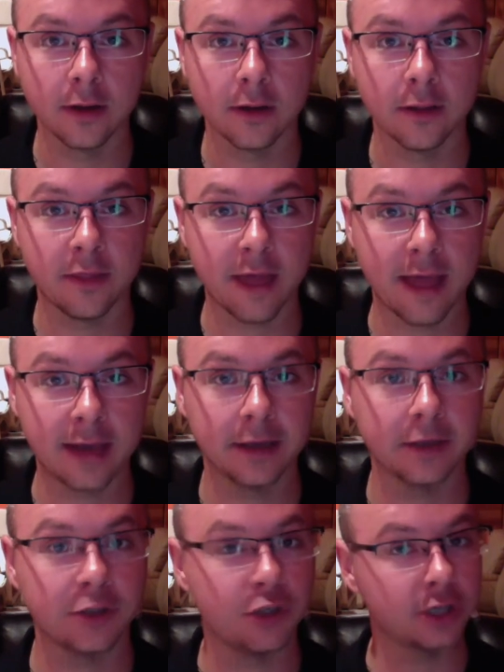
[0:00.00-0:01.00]
than
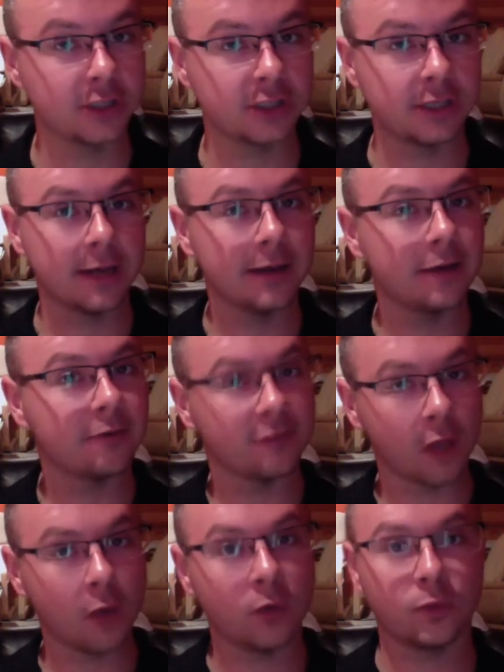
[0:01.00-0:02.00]
just
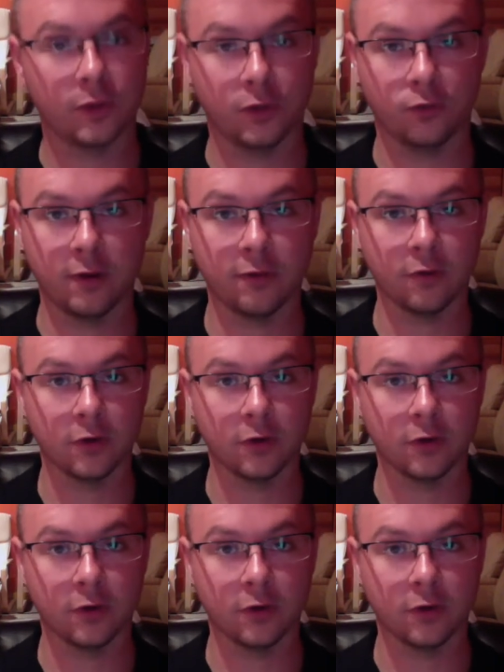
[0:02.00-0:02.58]
flowing with the river.